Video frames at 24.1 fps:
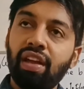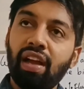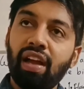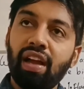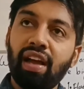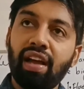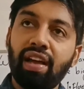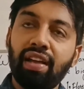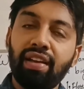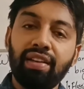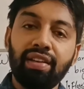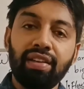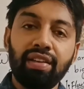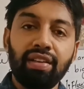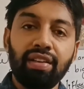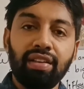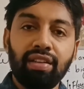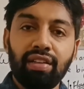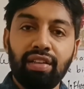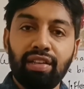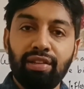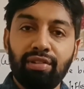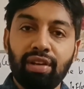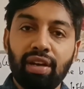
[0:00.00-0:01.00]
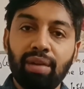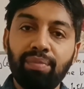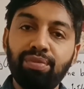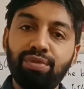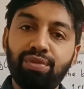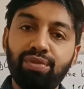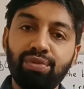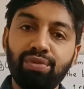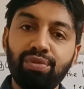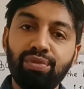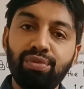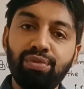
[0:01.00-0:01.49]
and you have
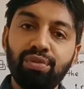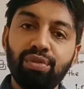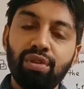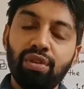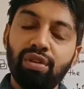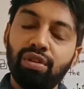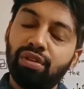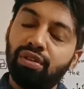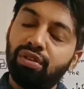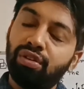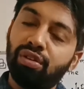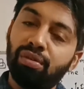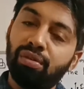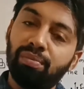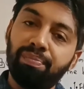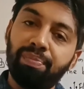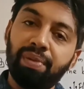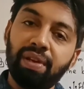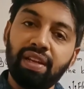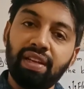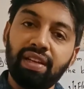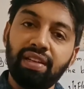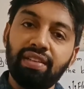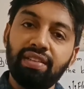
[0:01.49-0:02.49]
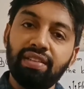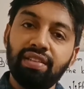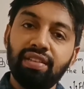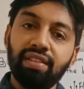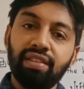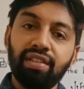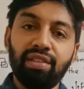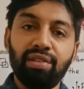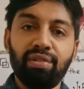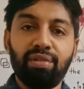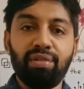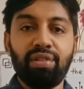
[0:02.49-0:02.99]
to complete
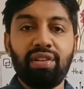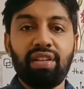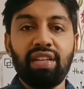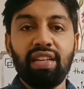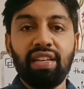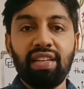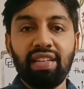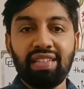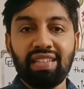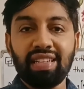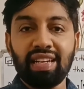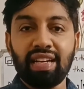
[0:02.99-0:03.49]
your daily